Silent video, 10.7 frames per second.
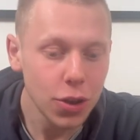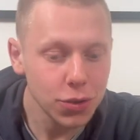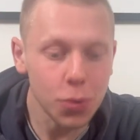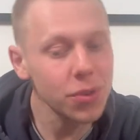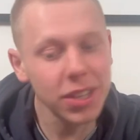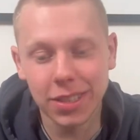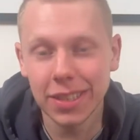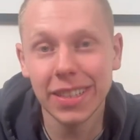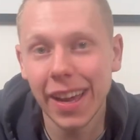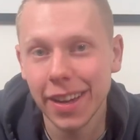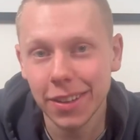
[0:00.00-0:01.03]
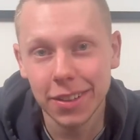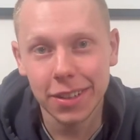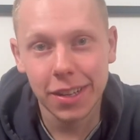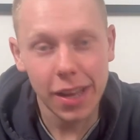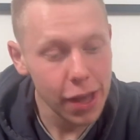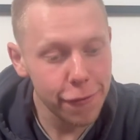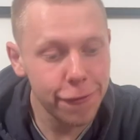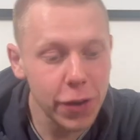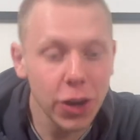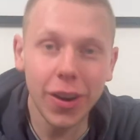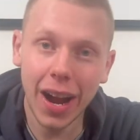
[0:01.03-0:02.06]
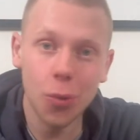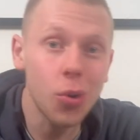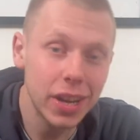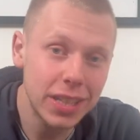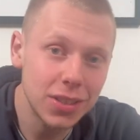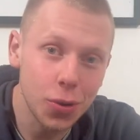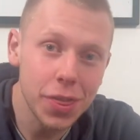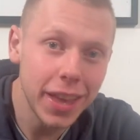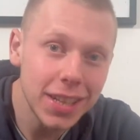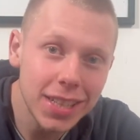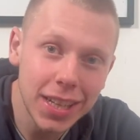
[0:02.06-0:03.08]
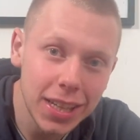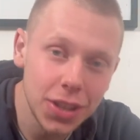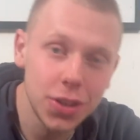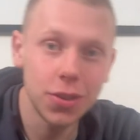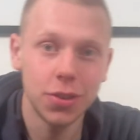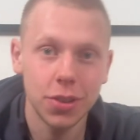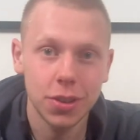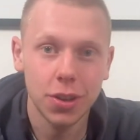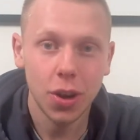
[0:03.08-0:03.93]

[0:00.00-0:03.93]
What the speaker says: So all this to say, figure out what is authentically you,